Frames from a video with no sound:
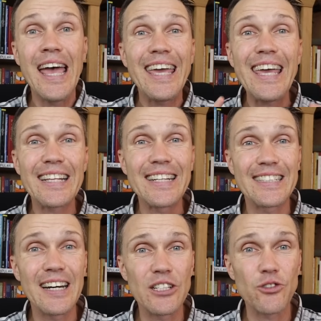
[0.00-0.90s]
He
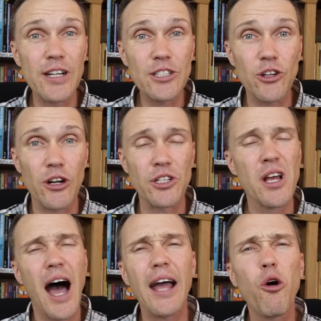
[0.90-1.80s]
hasn't done his research.
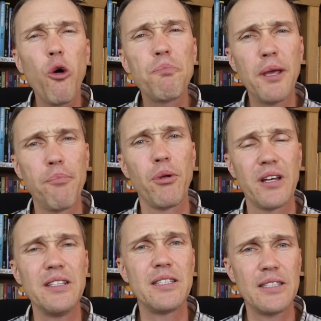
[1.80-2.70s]
I hope people
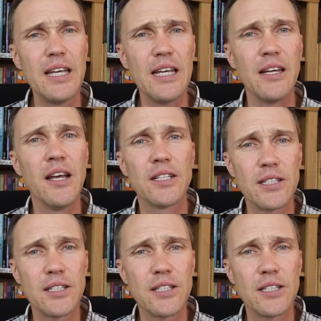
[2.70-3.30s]
can see,